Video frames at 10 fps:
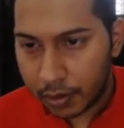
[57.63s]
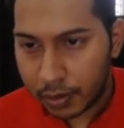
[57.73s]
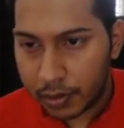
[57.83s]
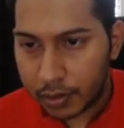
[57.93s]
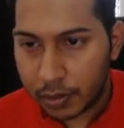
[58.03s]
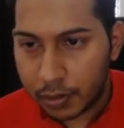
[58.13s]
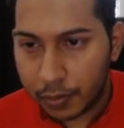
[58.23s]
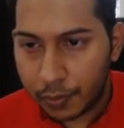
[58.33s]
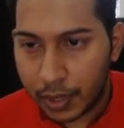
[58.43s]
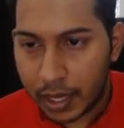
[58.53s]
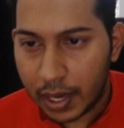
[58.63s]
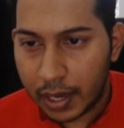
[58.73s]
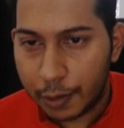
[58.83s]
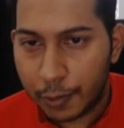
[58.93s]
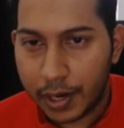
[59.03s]
So we
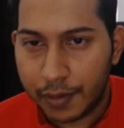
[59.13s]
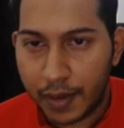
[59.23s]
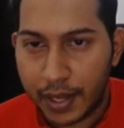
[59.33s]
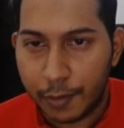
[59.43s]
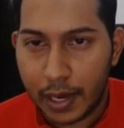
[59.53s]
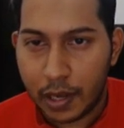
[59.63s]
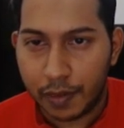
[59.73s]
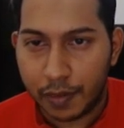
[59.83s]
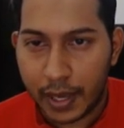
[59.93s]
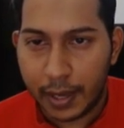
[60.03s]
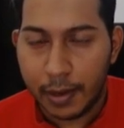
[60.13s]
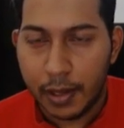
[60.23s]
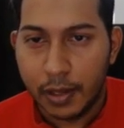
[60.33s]
are required to find the value of k.